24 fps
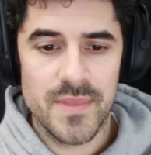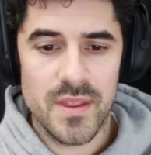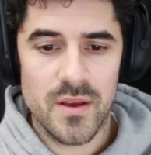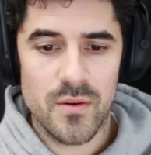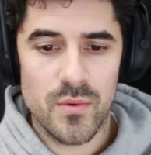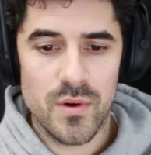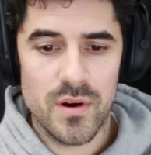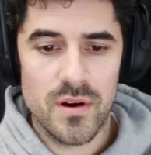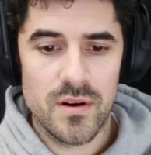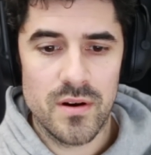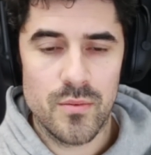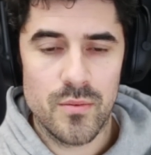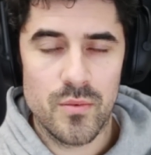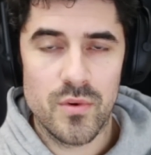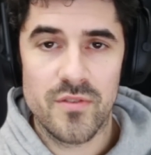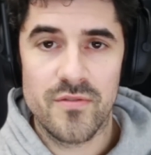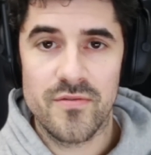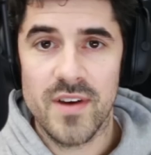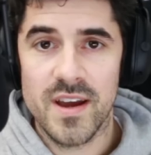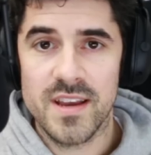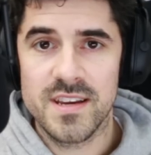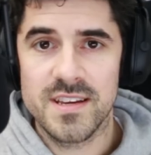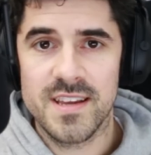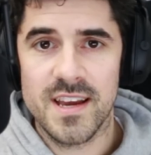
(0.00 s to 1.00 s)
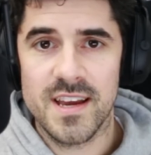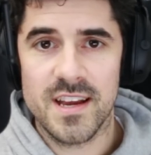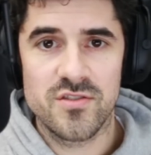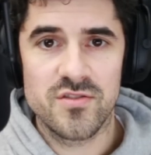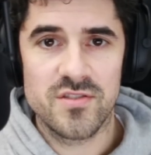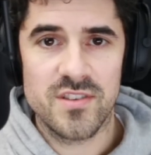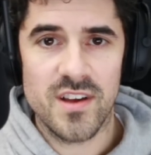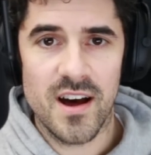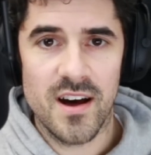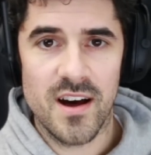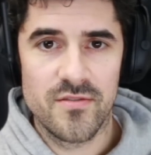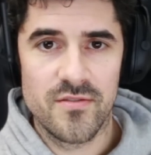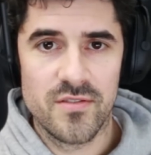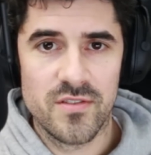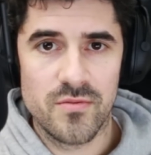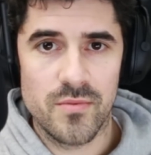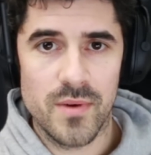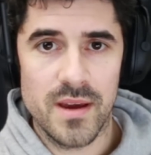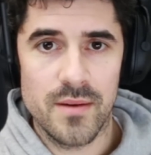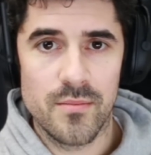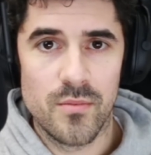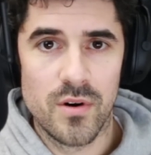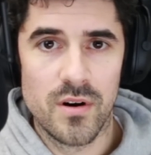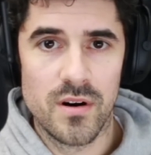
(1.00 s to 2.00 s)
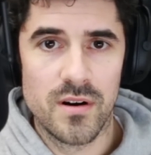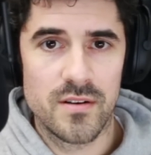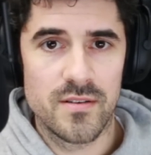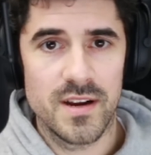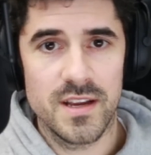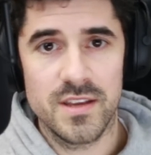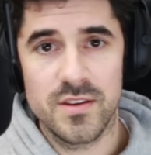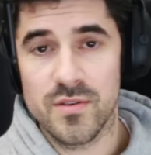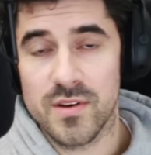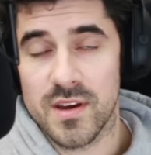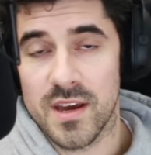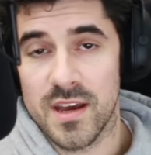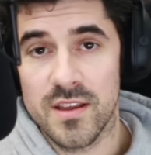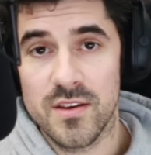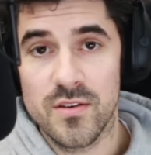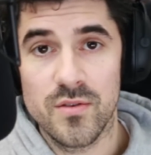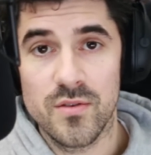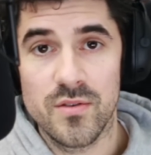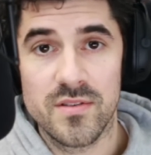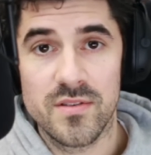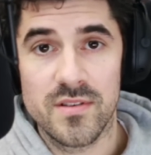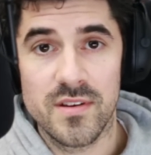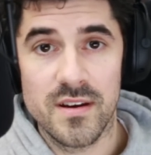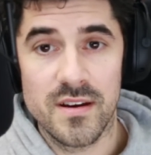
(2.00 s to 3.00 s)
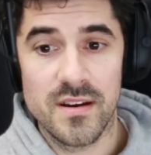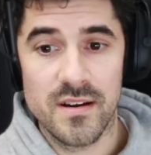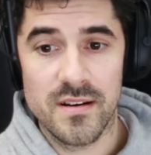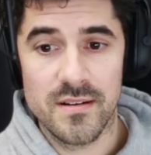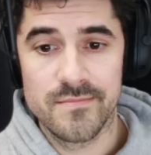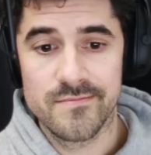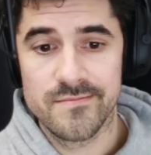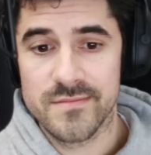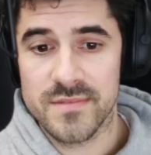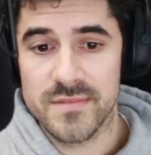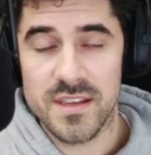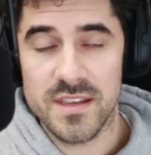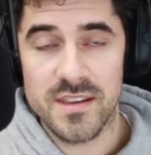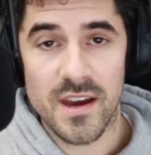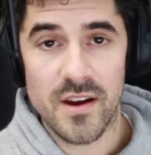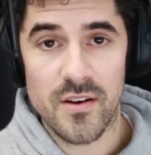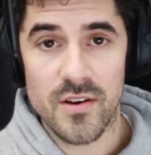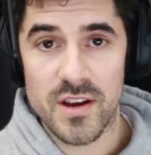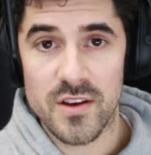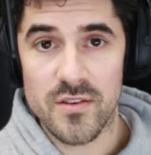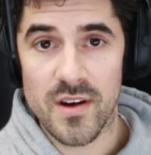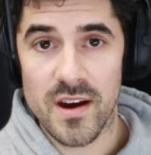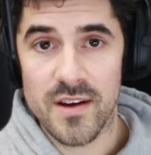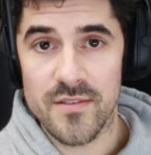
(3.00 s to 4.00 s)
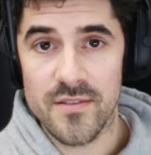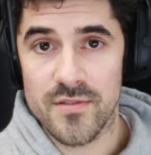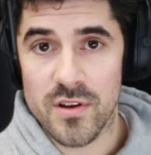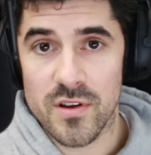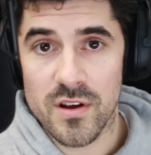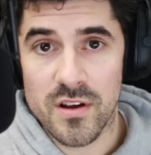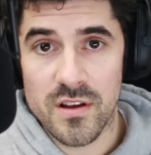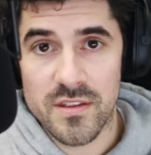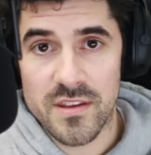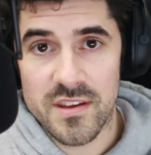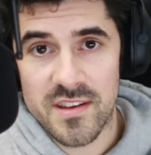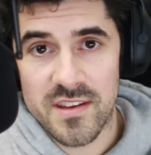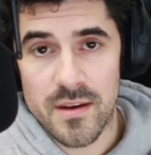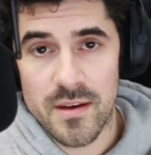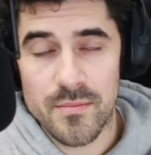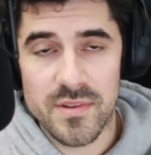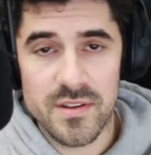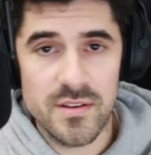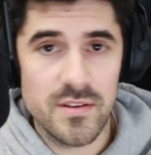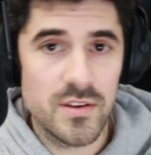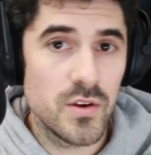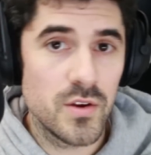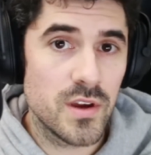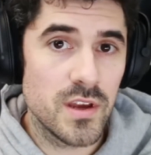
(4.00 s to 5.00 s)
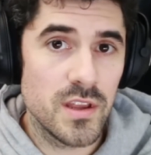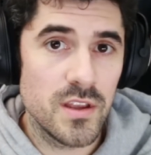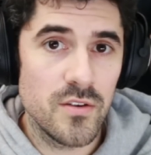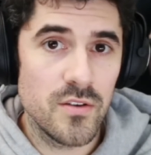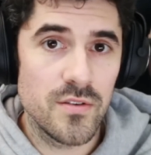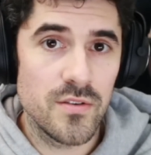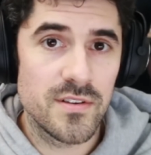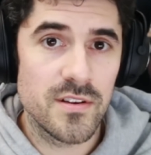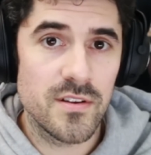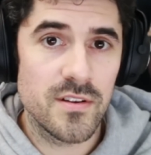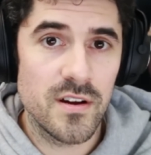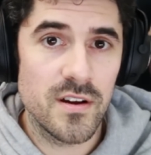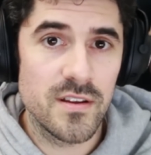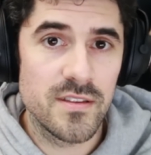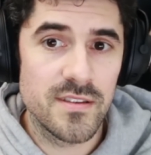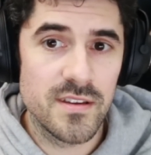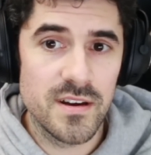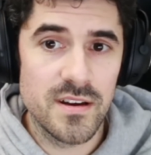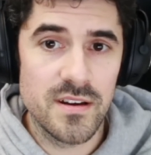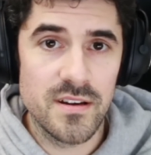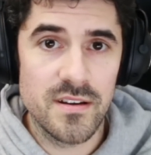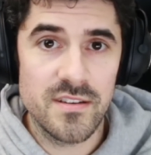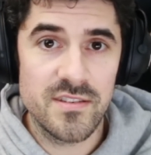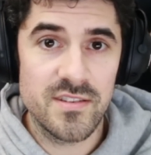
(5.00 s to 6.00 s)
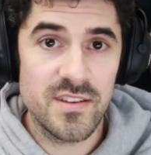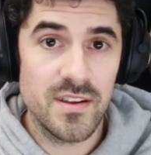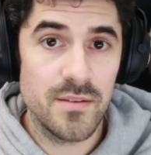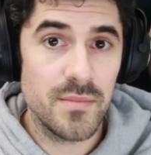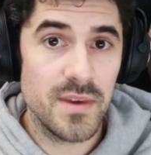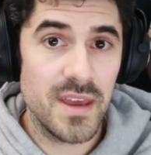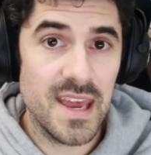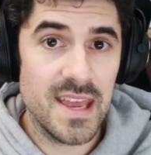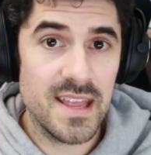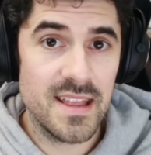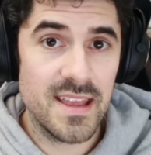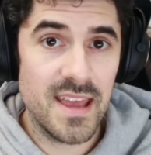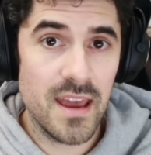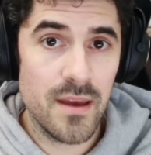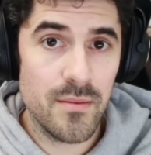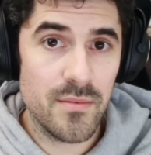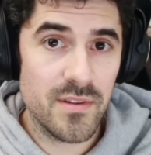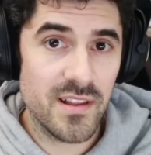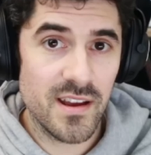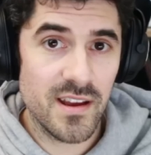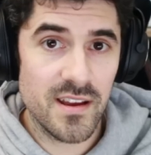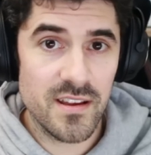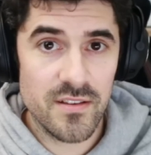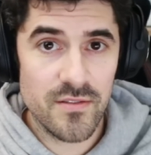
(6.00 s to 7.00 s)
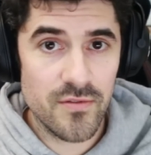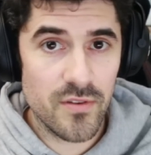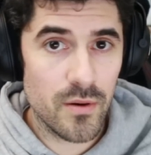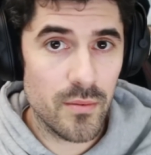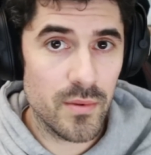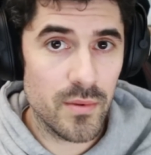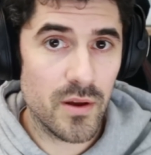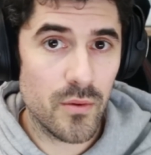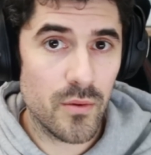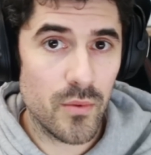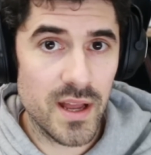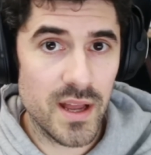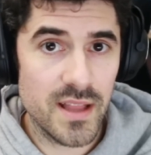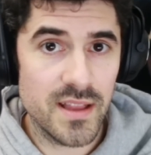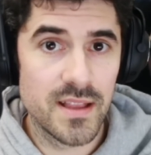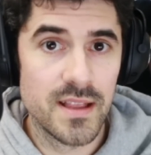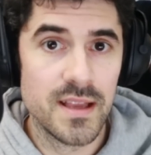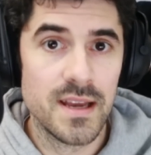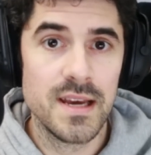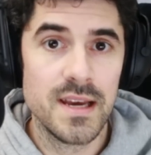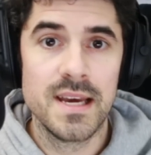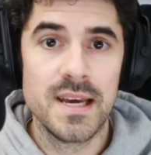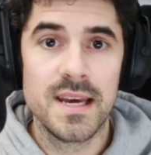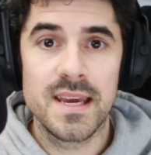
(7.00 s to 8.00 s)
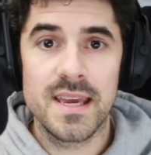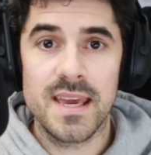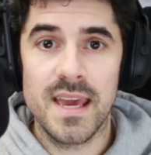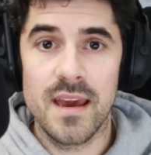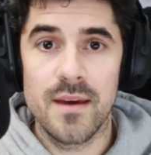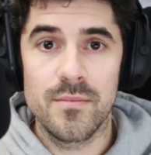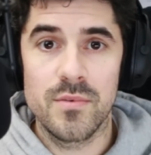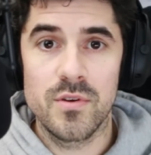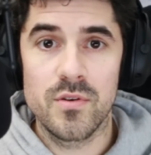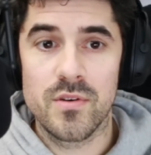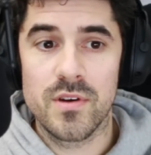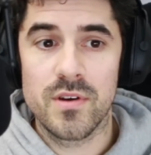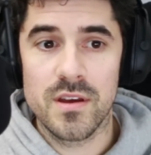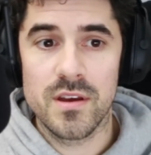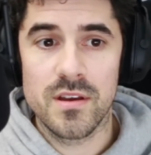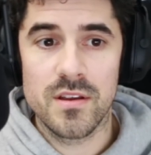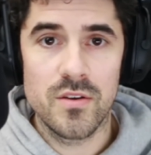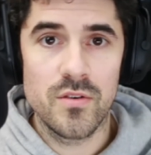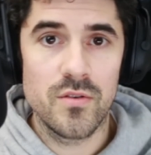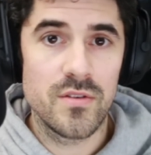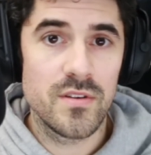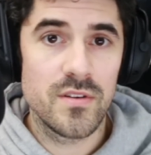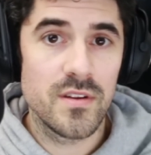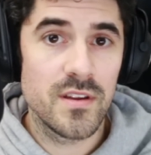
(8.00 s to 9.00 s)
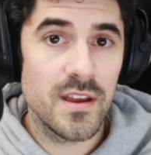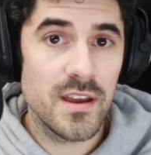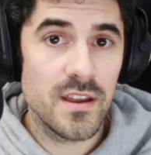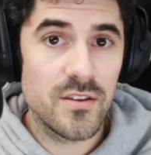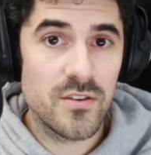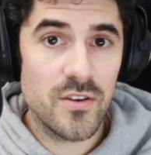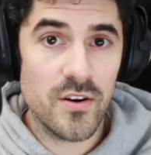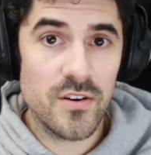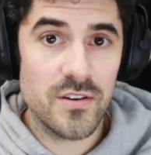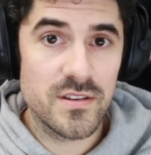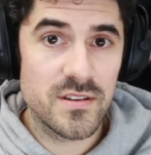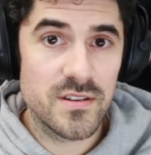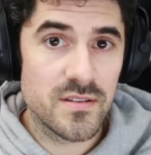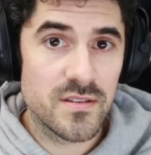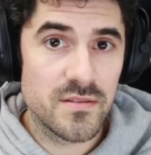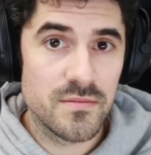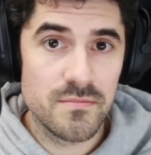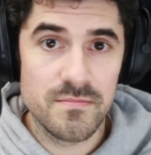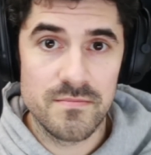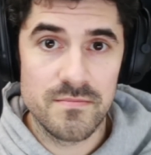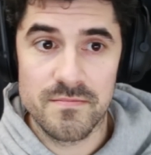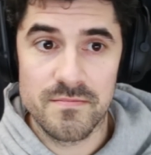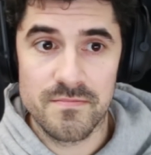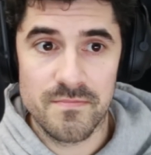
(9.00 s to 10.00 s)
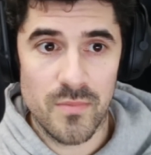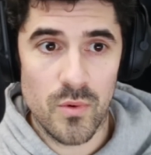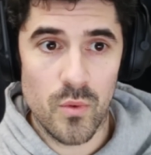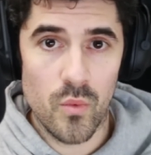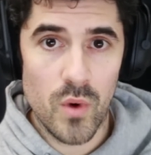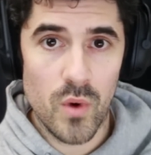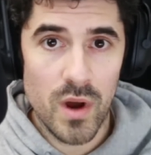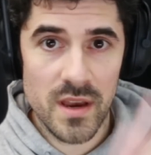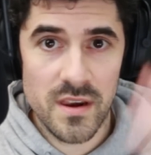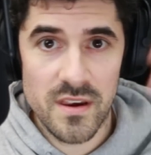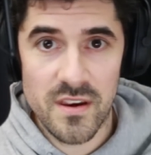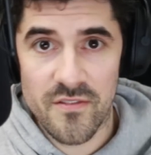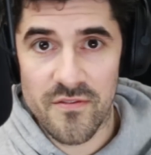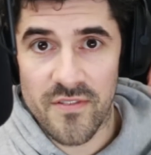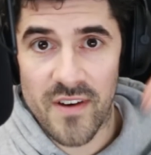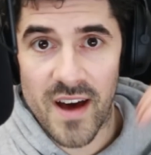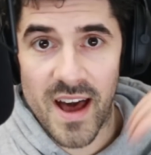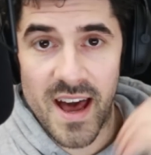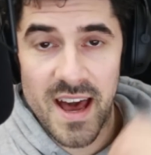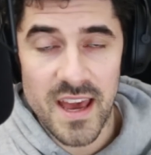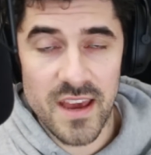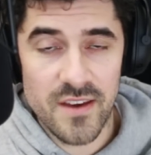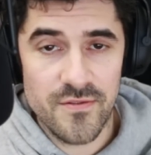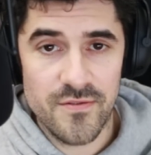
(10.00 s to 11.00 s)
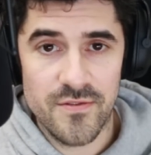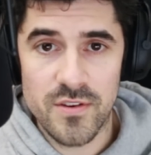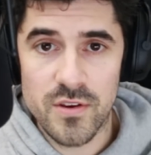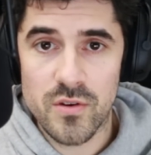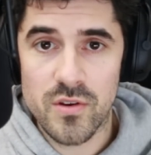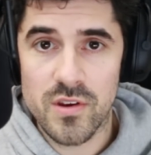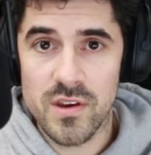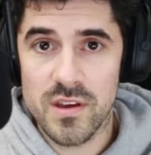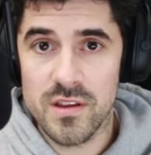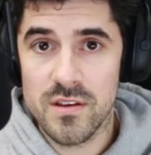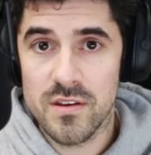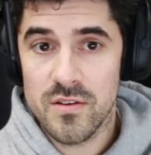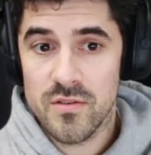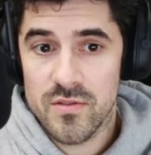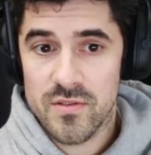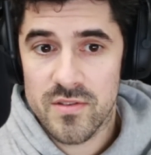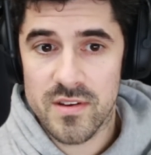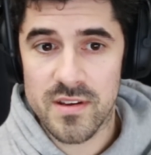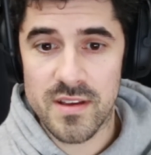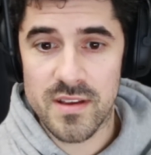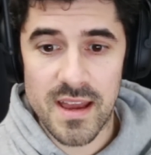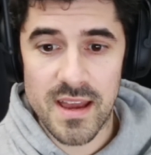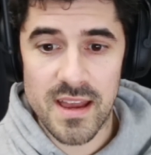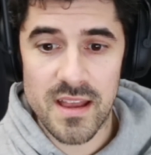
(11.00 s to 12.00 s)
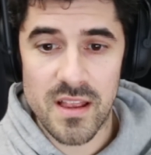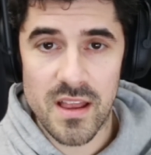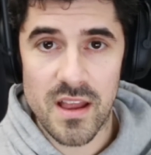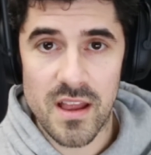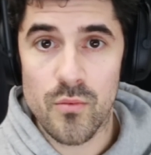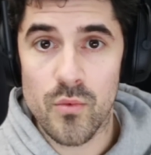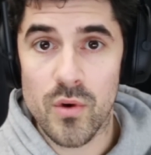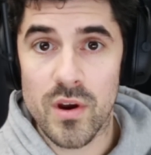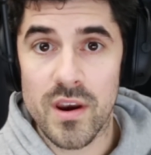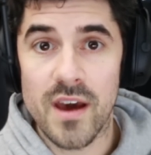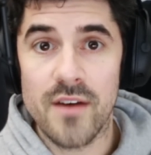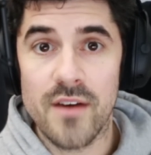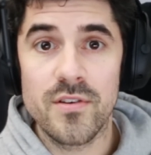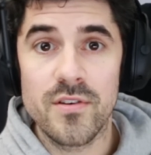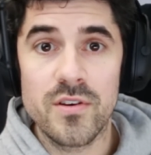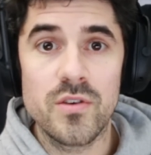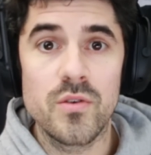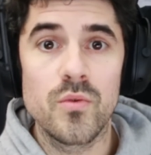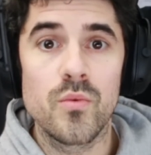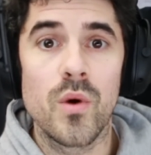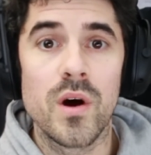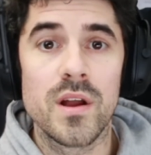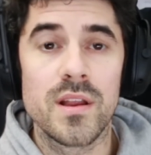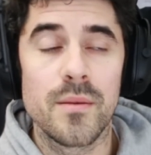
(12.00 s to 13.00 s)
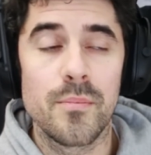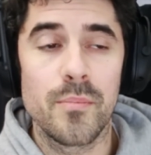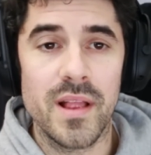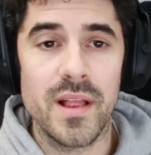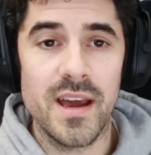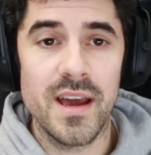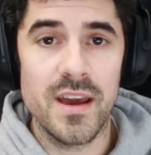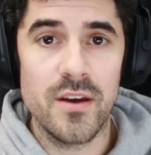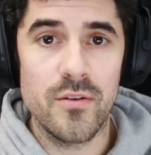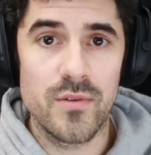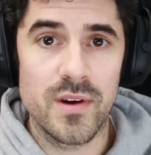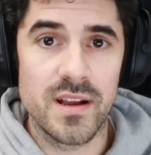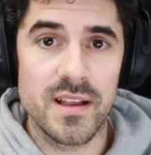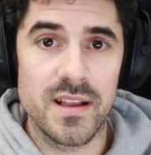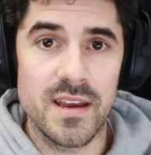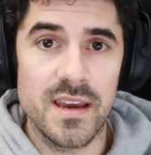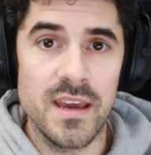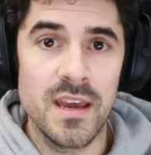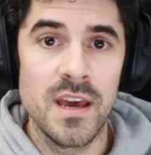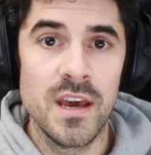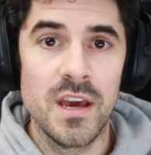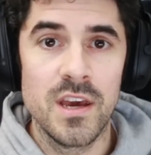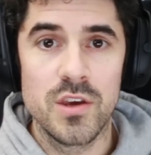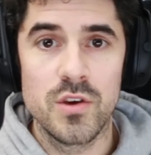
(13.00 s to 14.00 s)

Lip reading: where Fanatec just offers way more, right? You can use the direct drive on all the sims. You can use it on the simcade games like the Formula 1 game. You can use it in Dirt 1 to 5. You can use it in whatever you want to play, really.